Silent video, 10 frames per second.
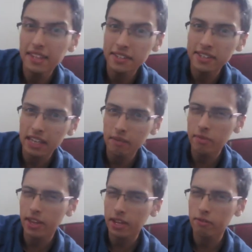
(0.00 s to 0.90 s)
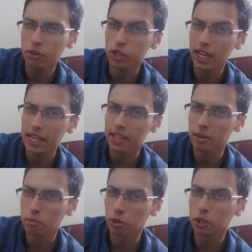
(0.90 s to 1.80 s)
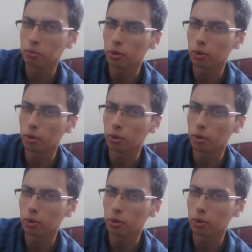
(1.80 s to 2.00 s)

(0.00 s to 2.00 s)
it's the same thing for selecting multiple